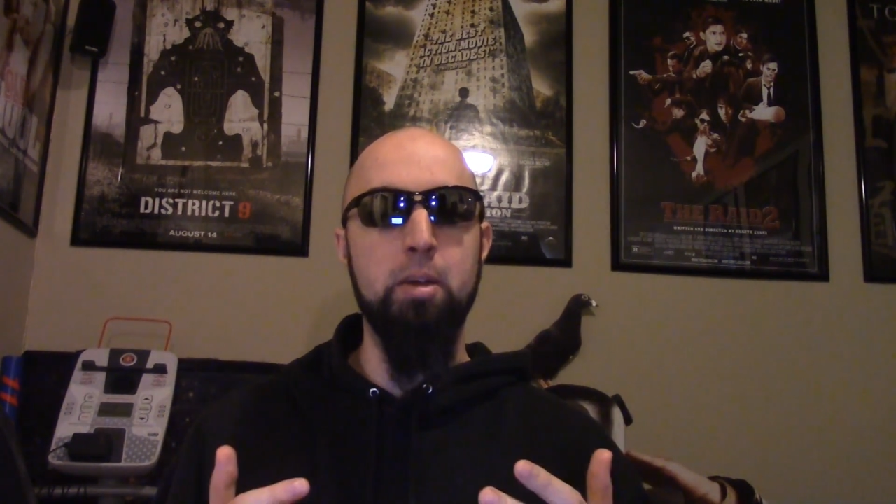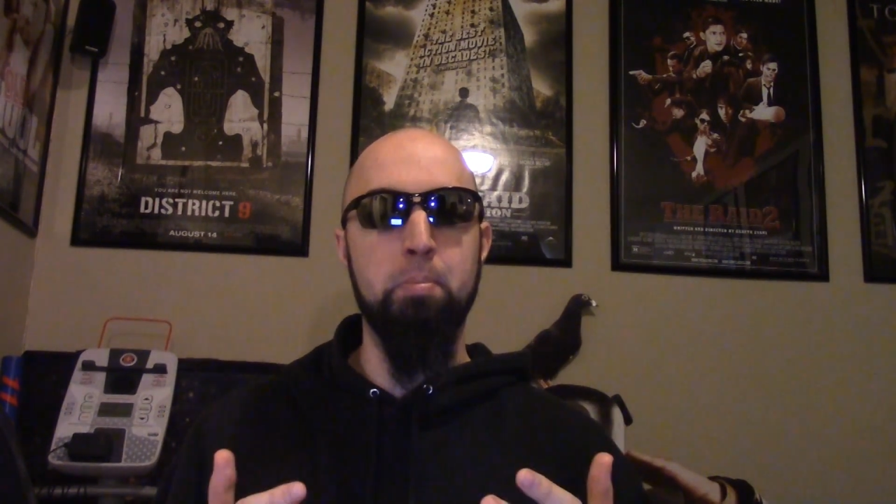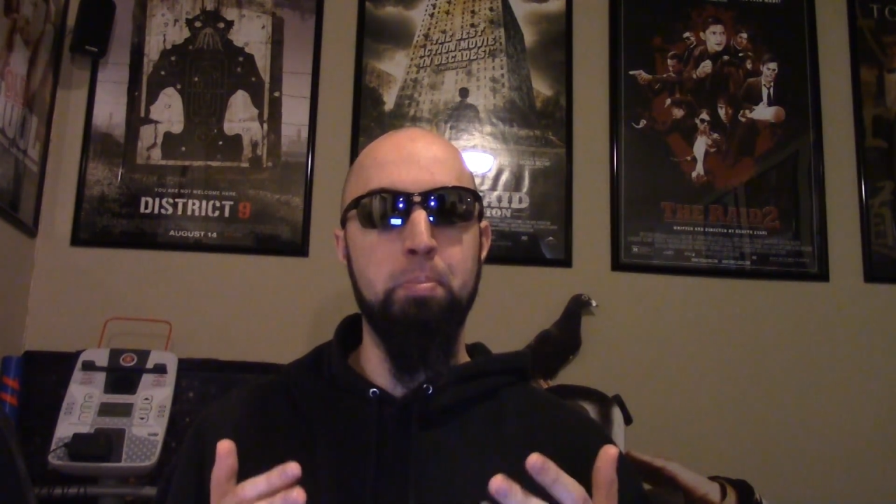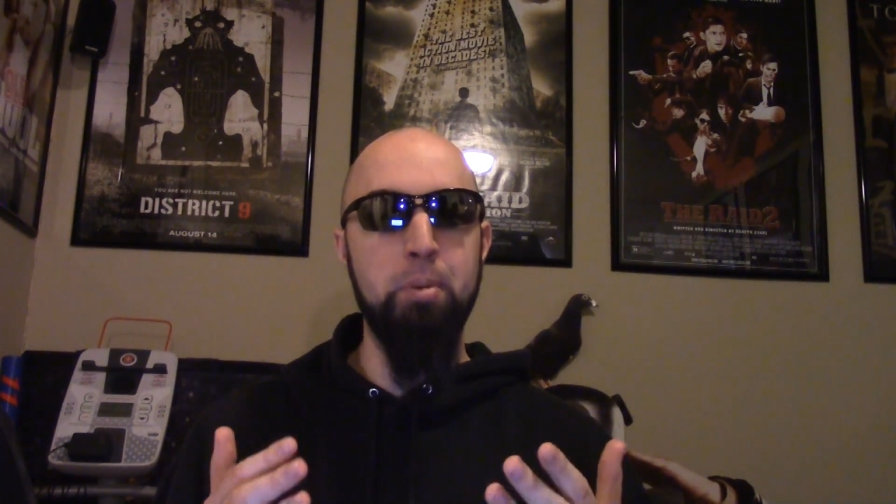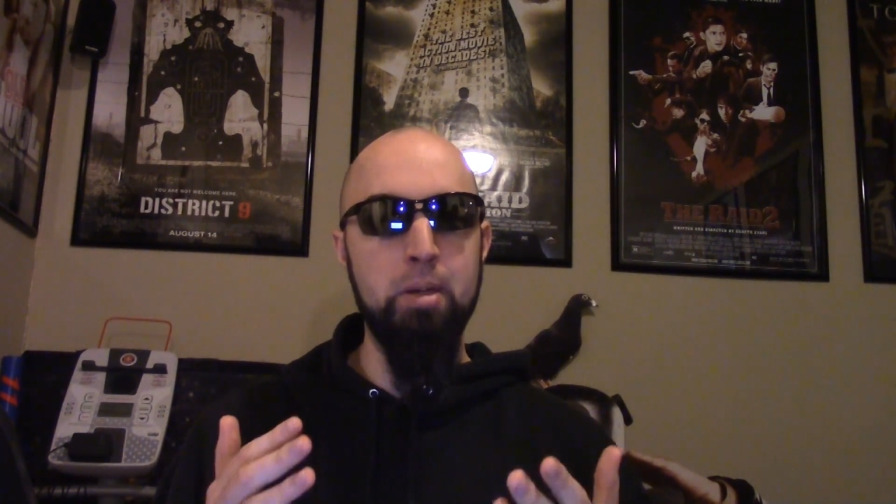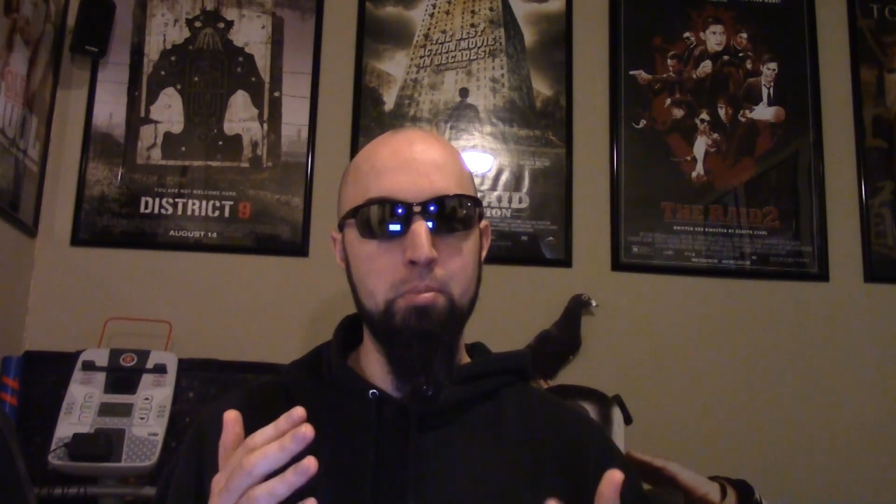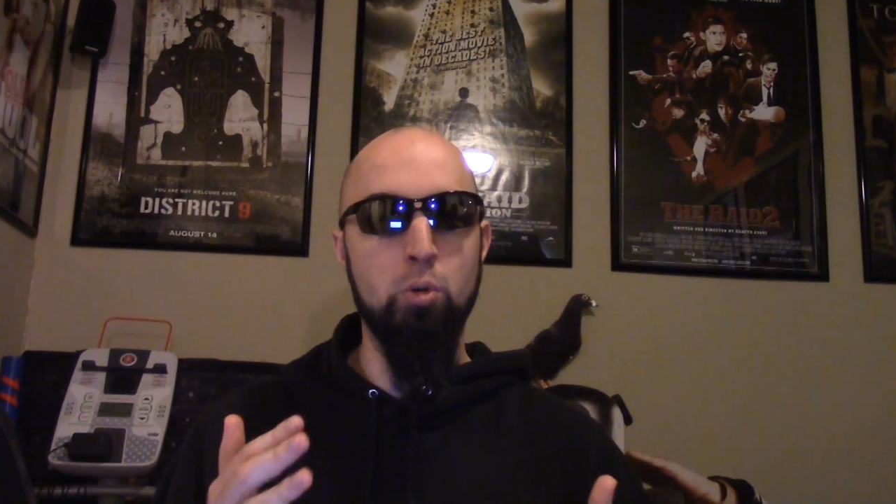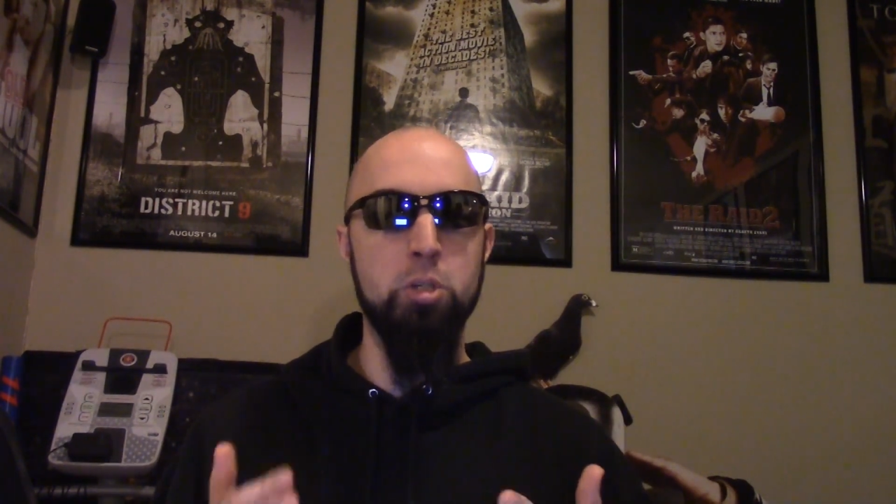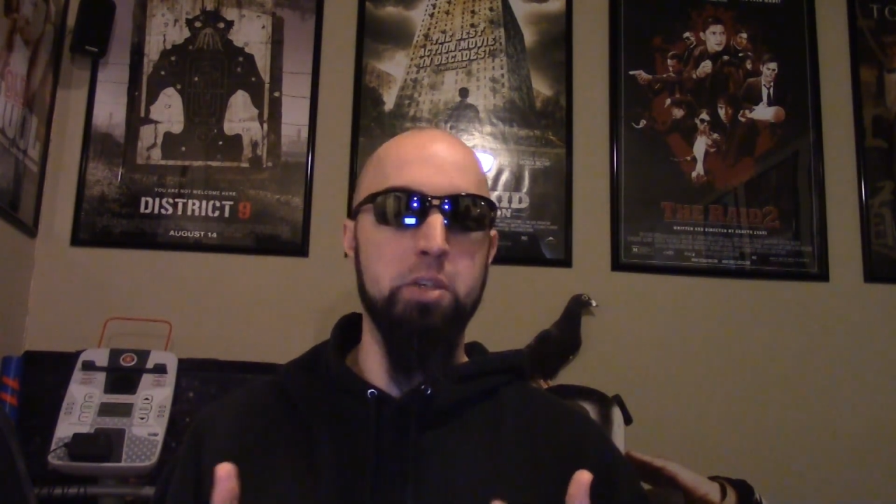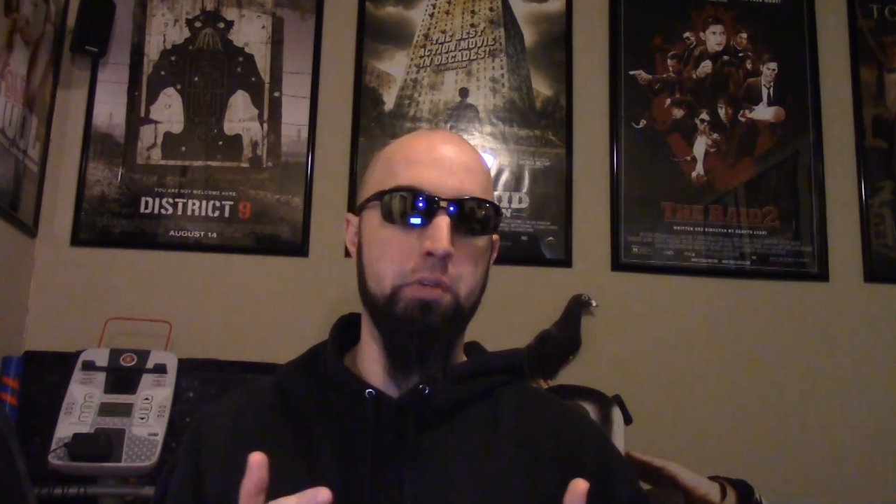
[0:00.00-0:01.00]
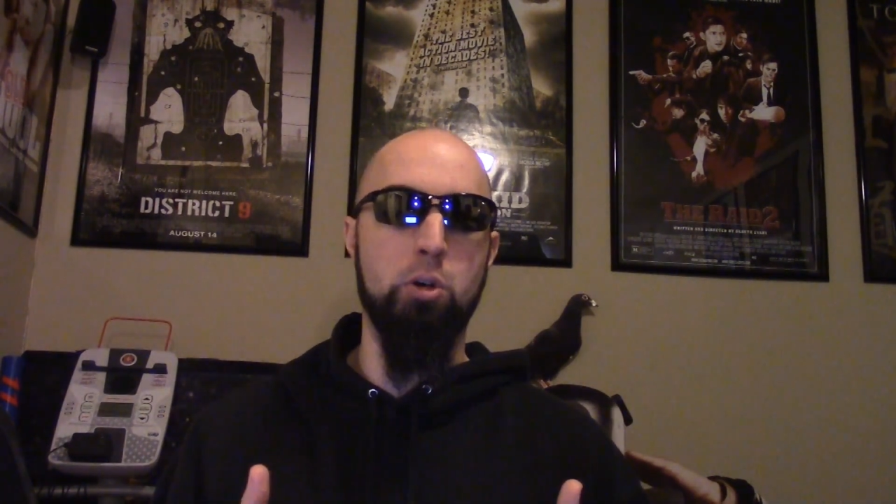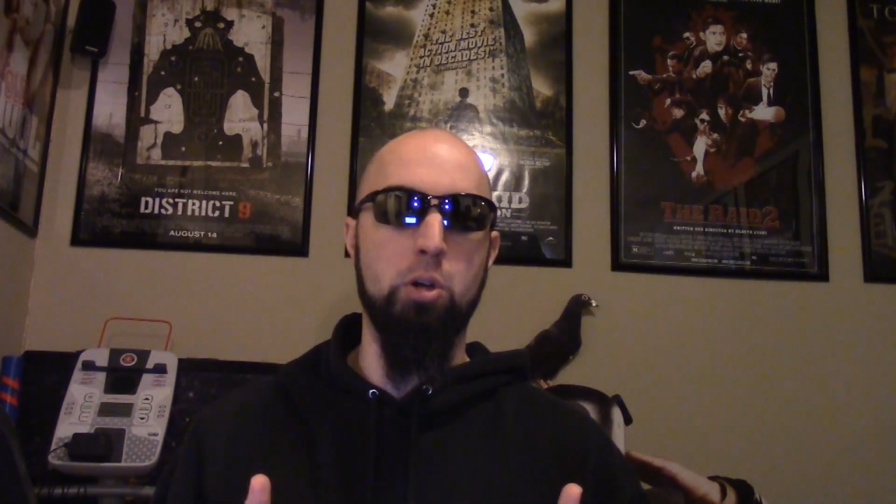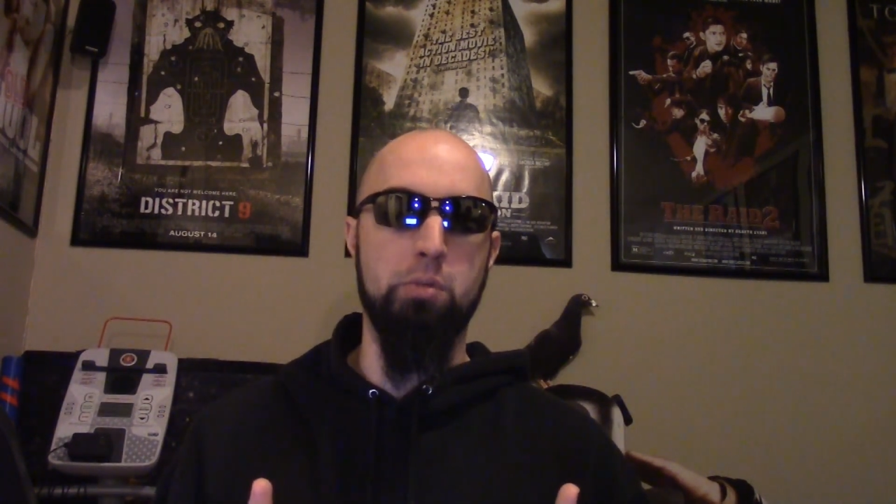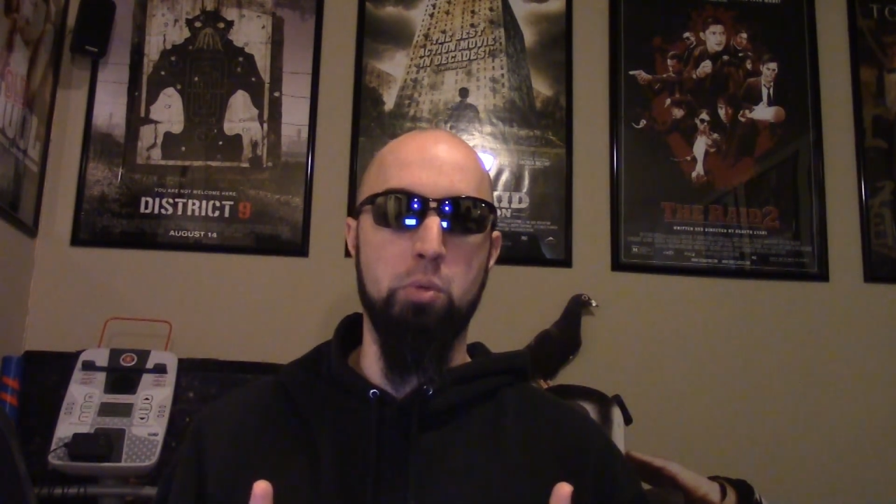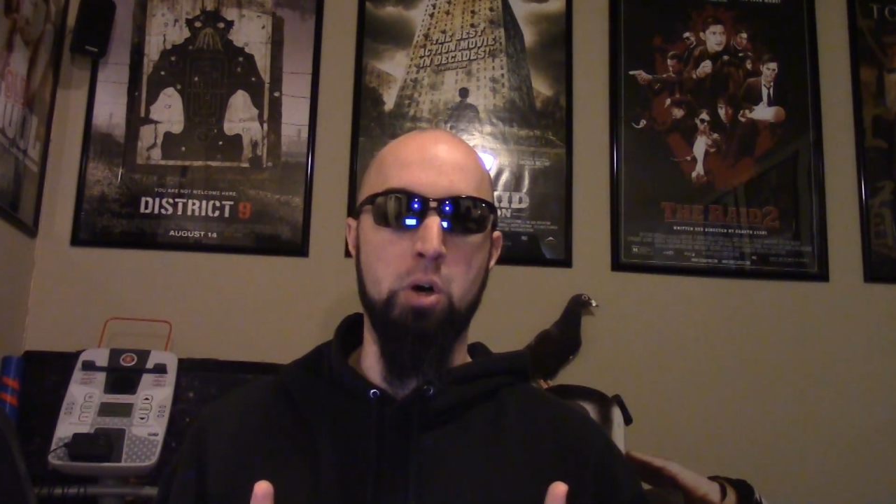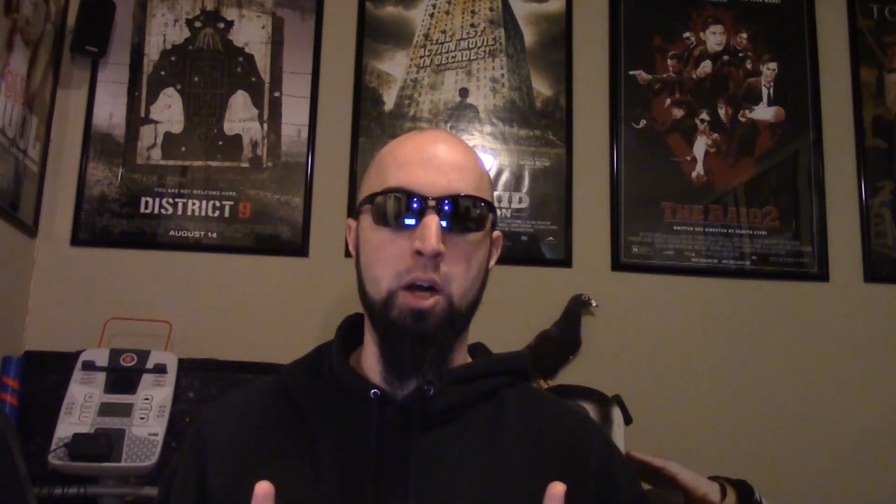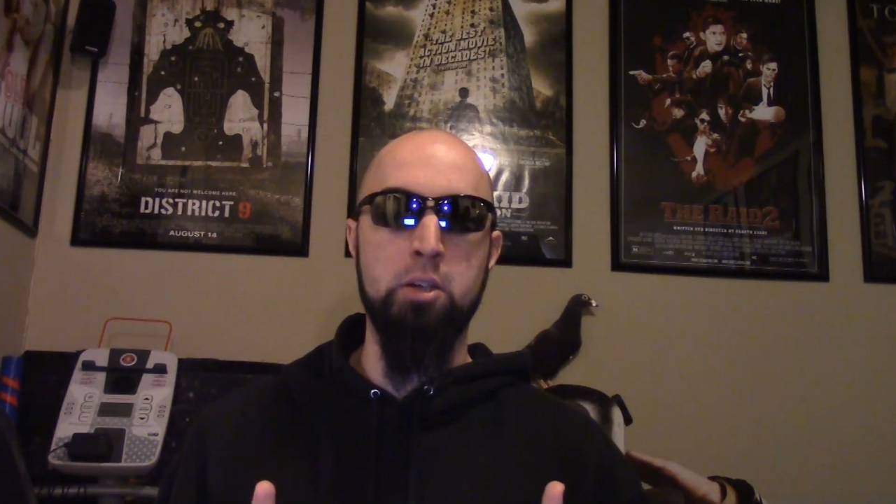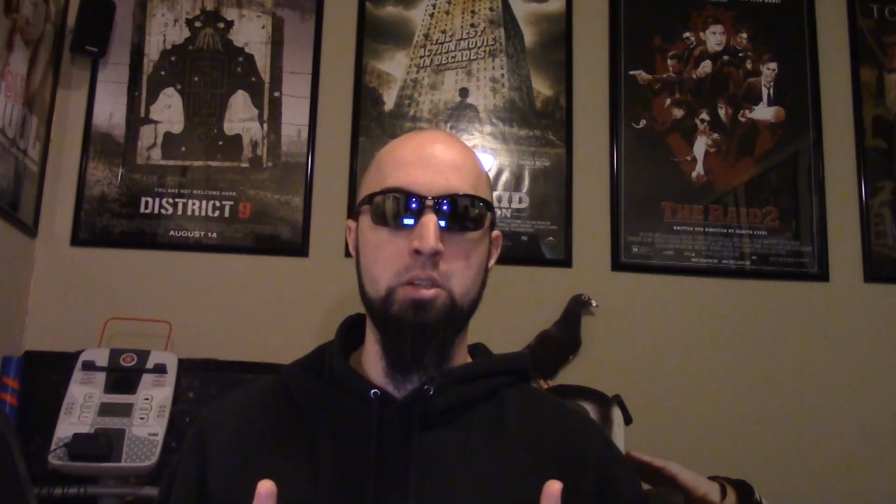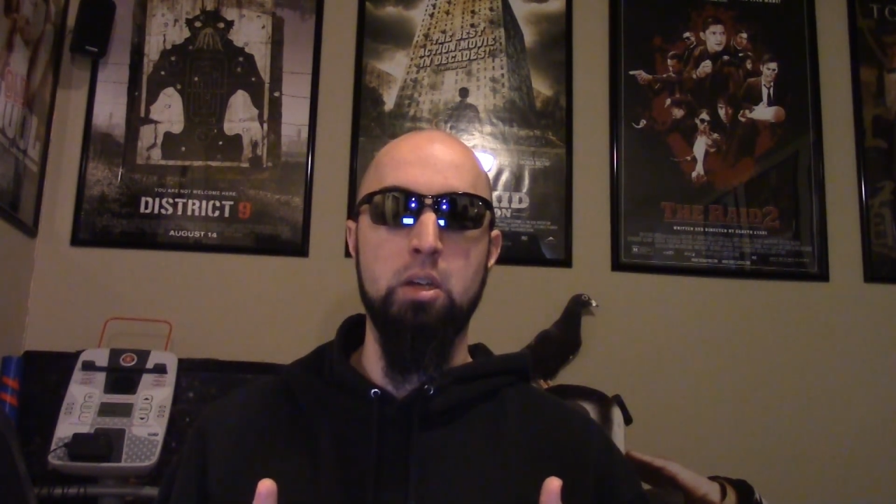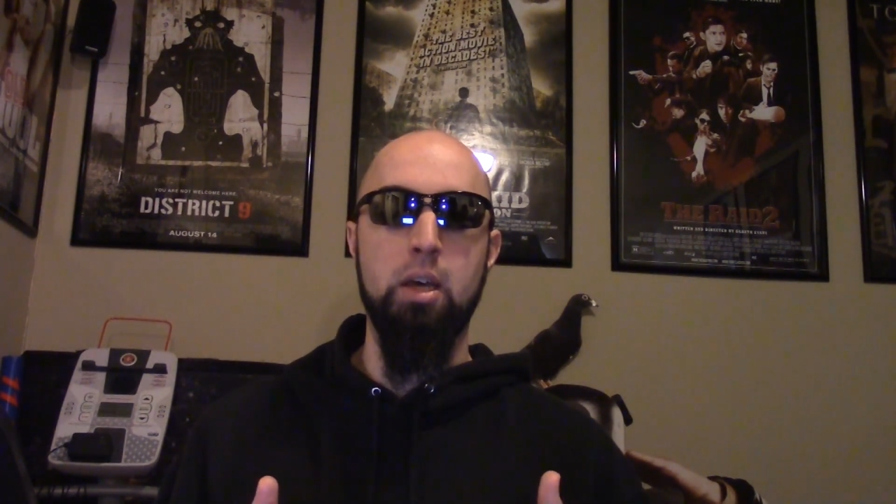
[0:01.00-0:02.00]
a bit more difficult of a
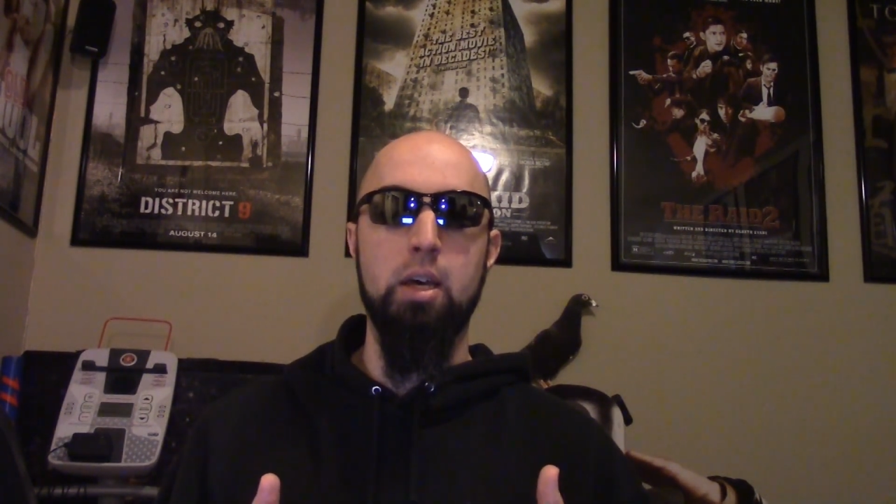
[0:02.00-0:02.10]
watch.